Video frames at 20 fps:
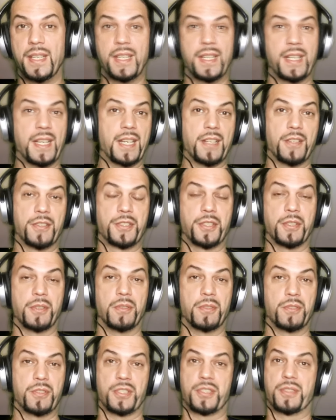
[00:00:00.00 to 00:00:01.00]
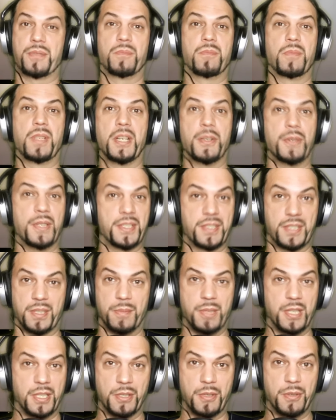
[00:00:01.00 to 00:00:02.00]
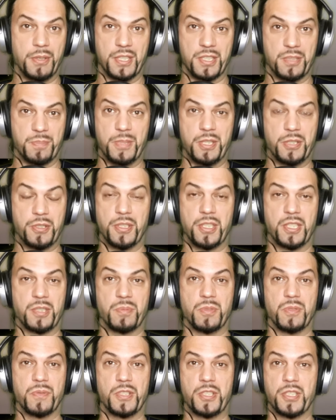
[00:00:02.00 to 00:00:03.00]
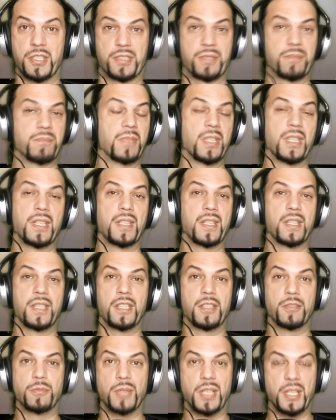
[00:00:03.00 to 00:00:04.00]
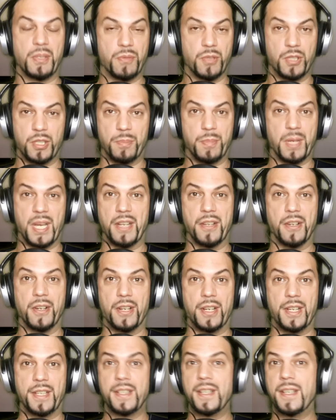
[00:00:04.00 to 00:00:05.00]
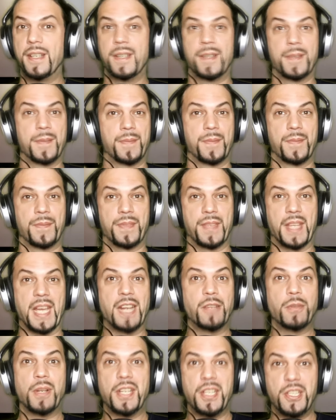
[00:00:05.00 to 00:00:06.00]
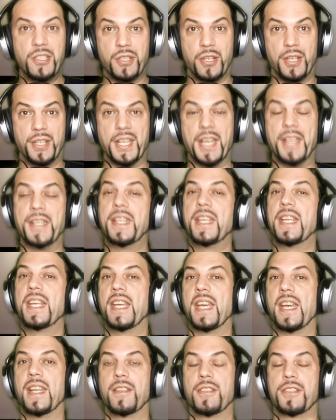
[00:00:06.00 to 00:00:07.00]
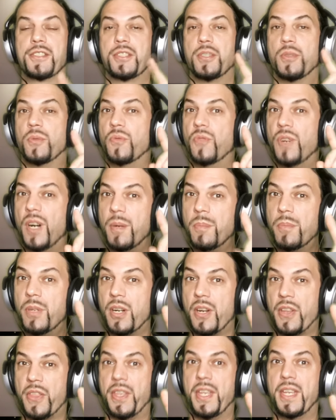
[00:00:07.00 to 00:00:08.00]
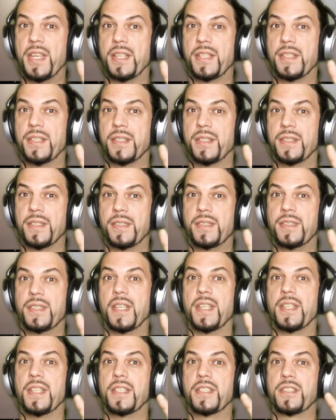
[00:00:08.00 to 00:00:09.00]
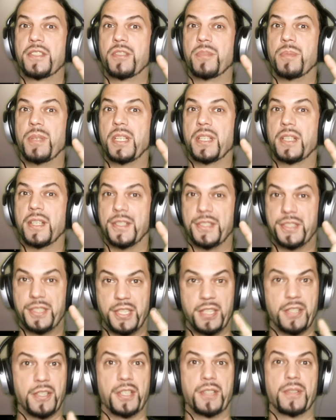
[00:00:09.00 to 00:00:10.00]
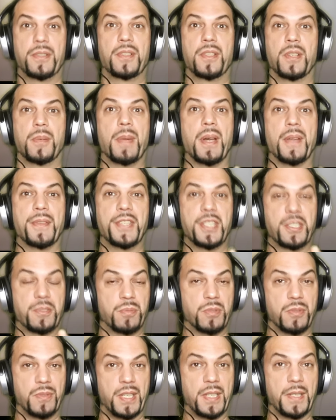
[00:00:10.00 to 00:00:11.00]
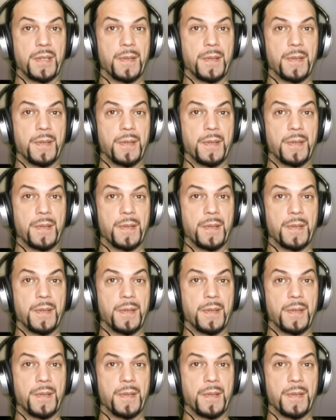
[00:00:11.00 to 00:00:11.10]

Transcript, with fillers: And also, you know, just hearing some Hungarian speech in this movie just really warmed my heart. I really enjoyed that. And also, one more thing that is to be considered about this movie.